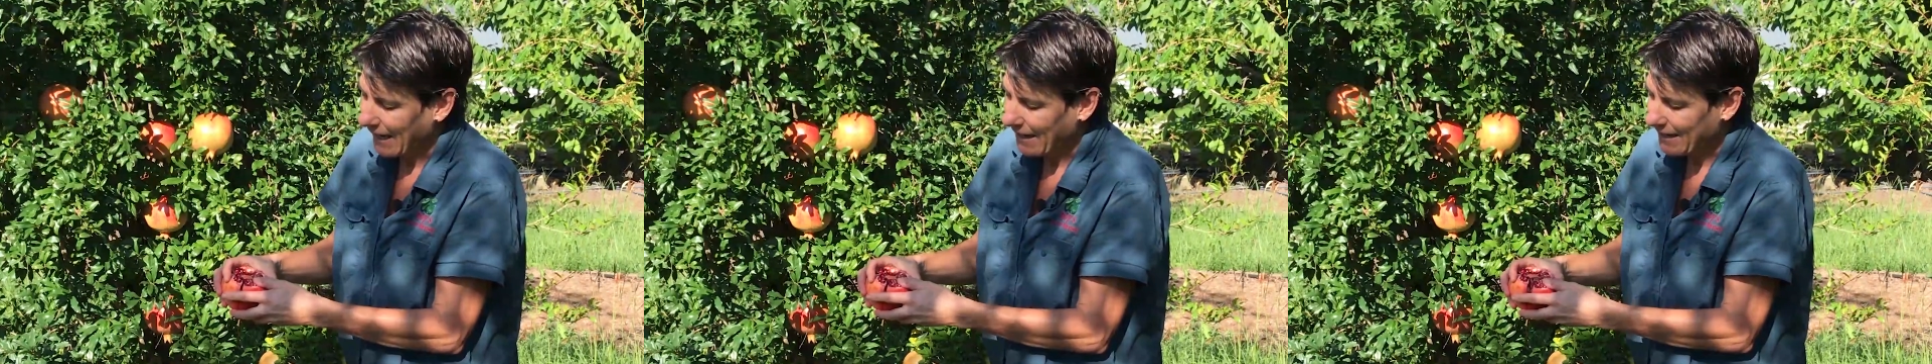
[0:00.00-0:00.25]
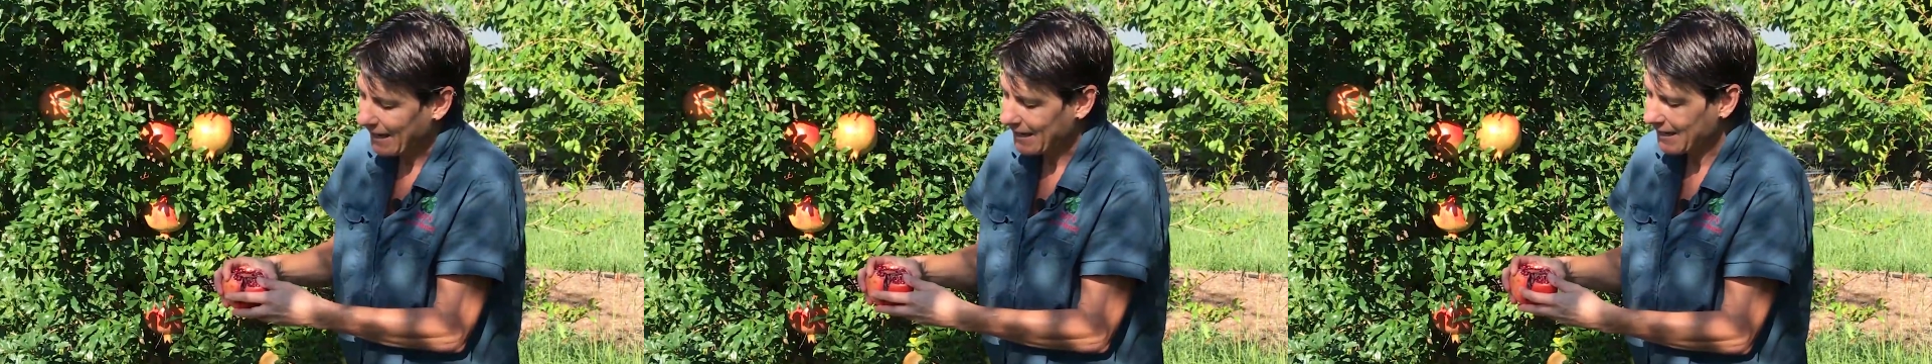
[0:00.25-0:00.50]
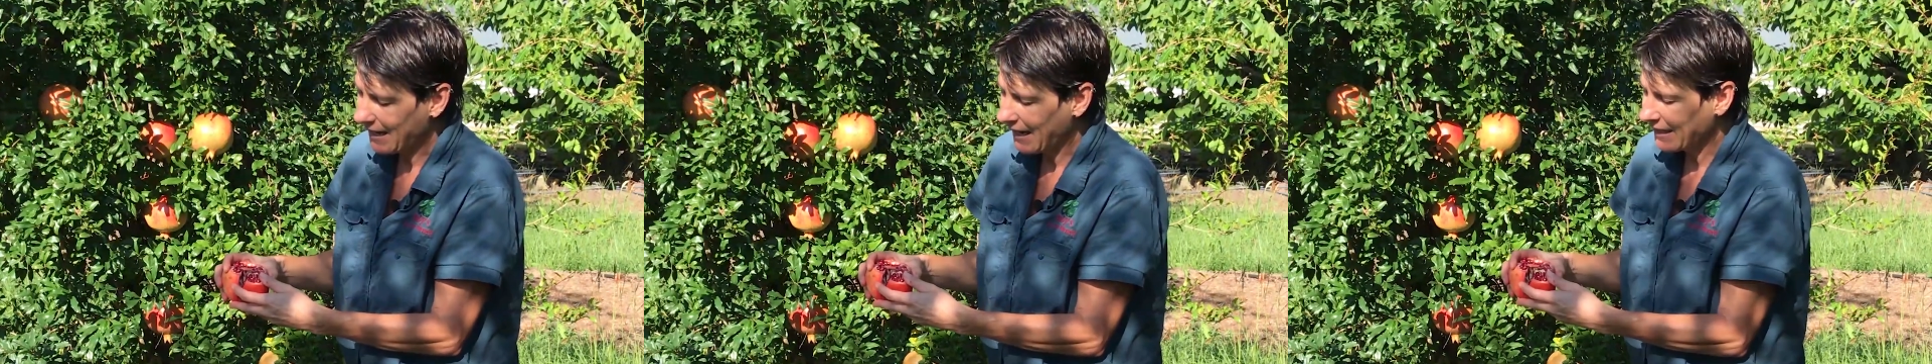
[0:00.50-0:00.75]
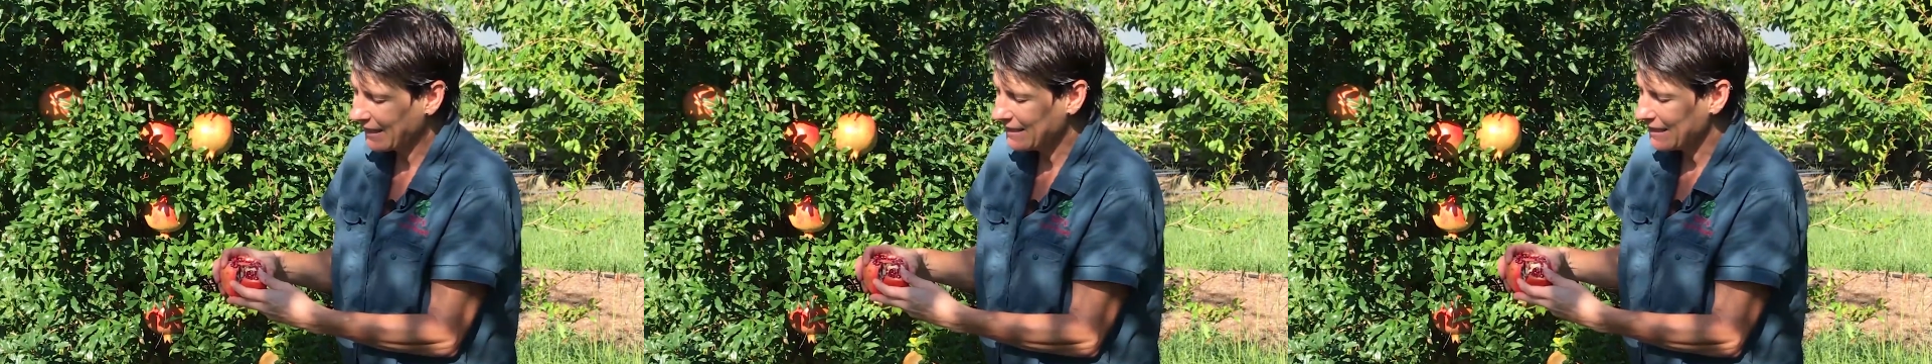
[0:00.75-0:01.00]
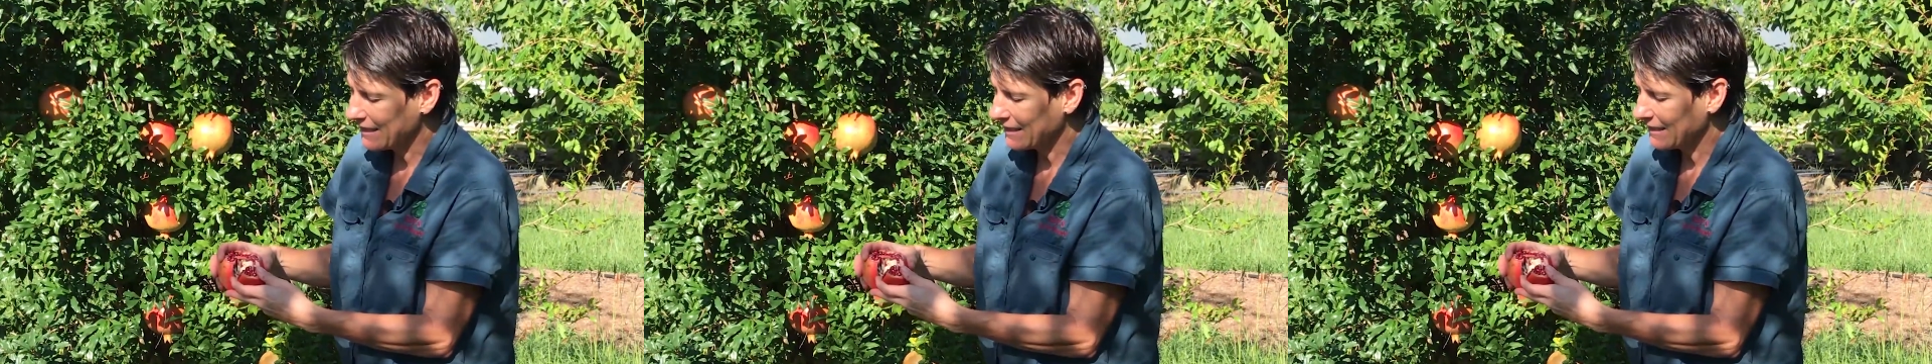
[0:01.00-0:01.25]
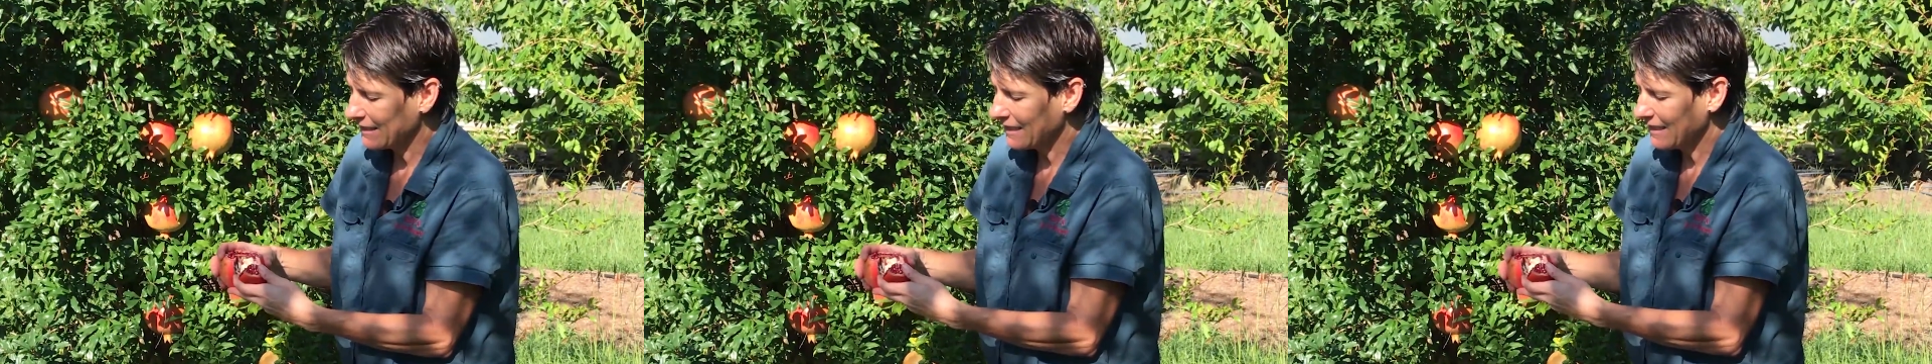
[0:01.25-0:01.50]
And then I can
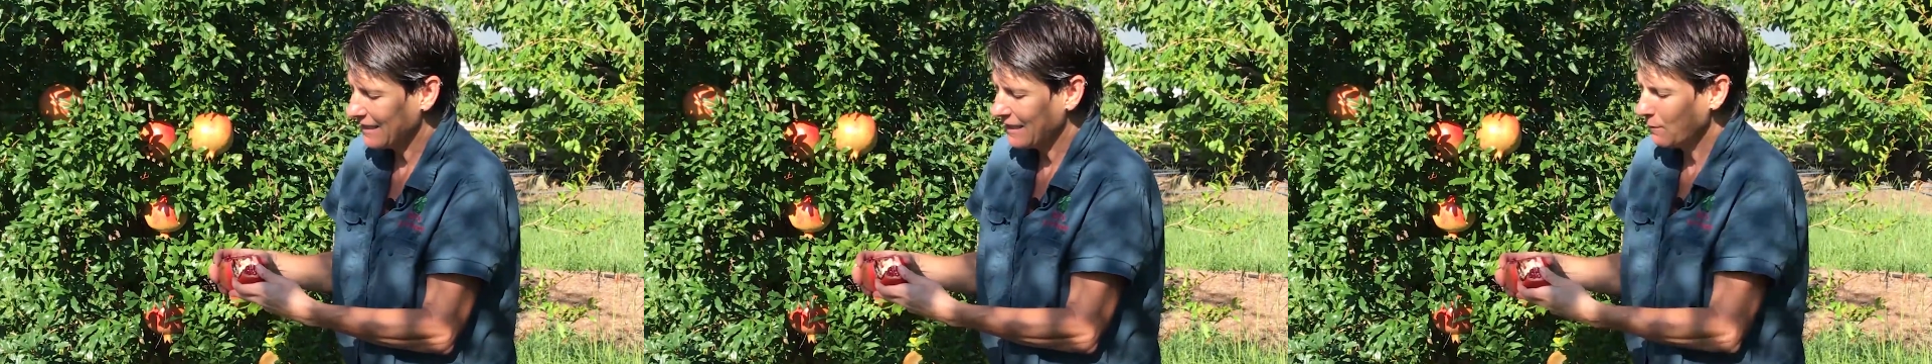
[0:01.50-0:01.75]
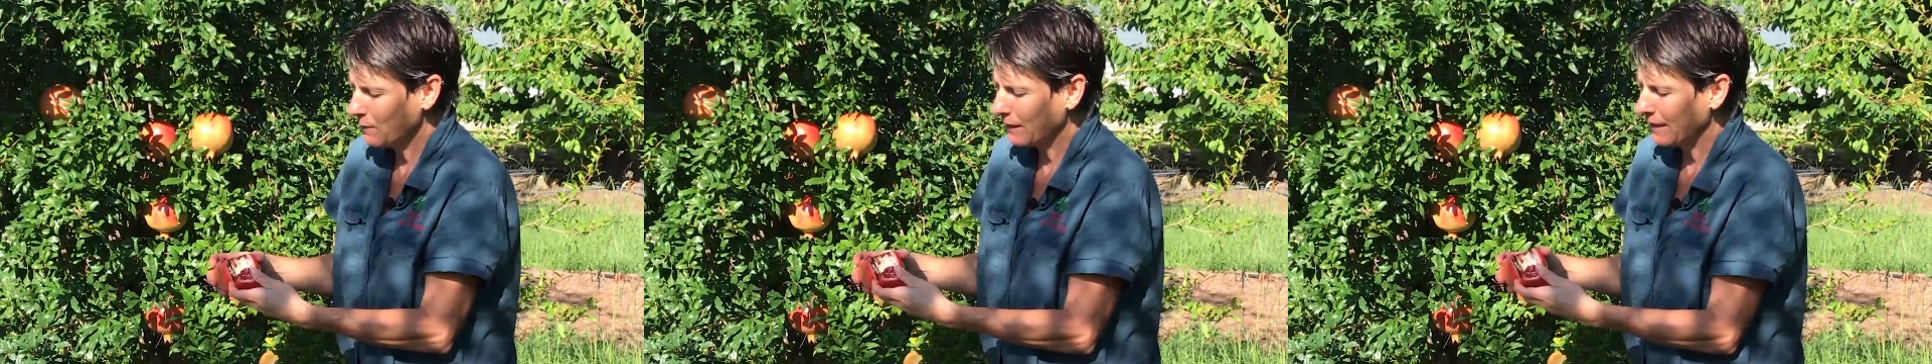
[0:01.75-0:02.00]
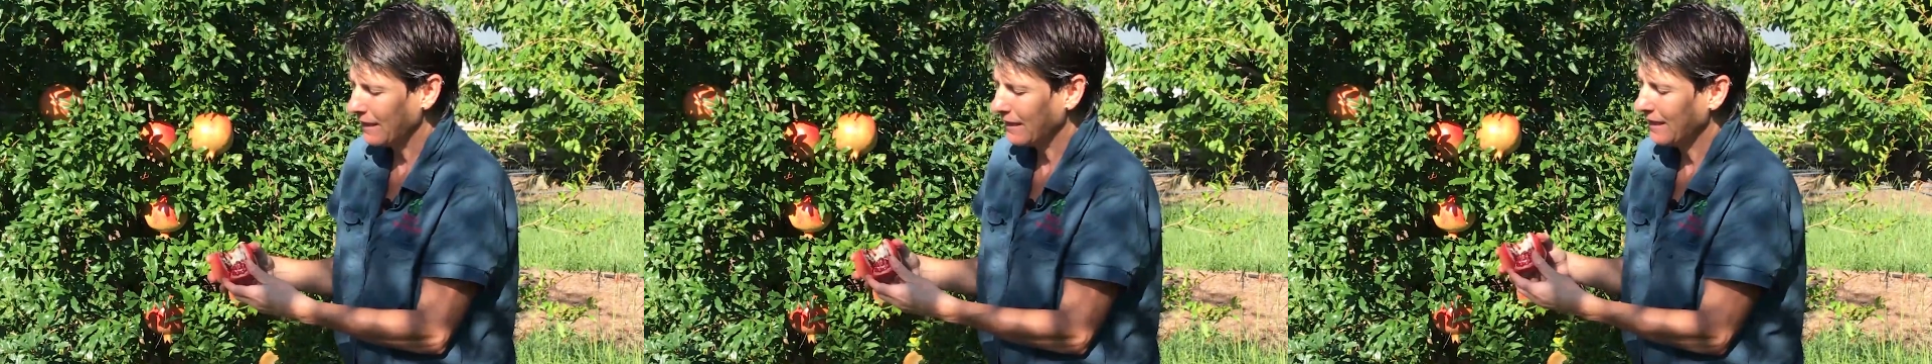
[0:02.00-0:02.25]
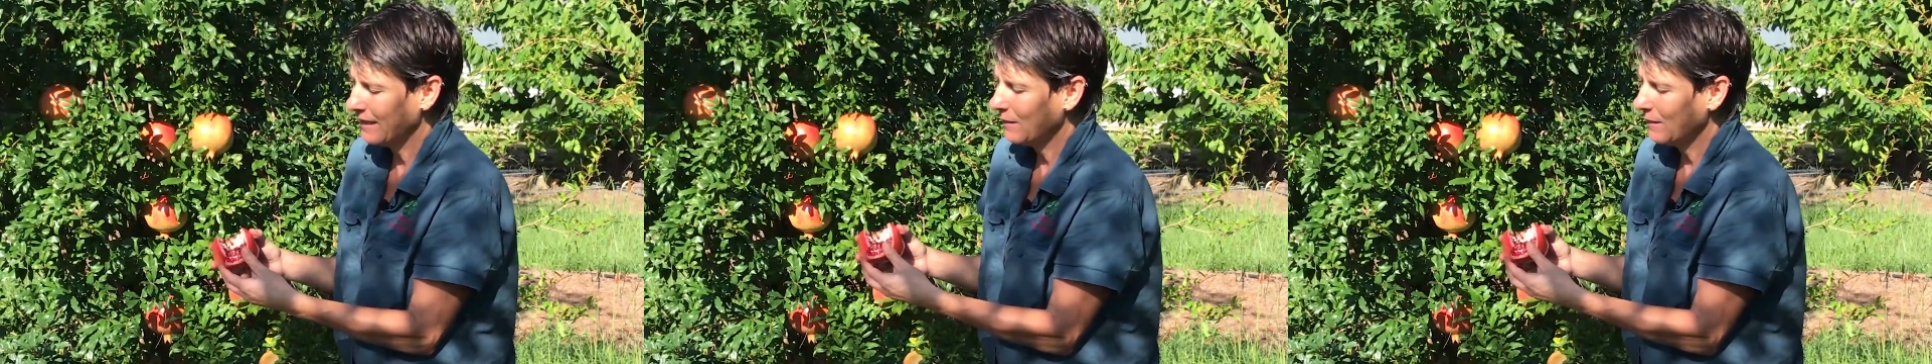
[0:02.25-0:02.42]
just simply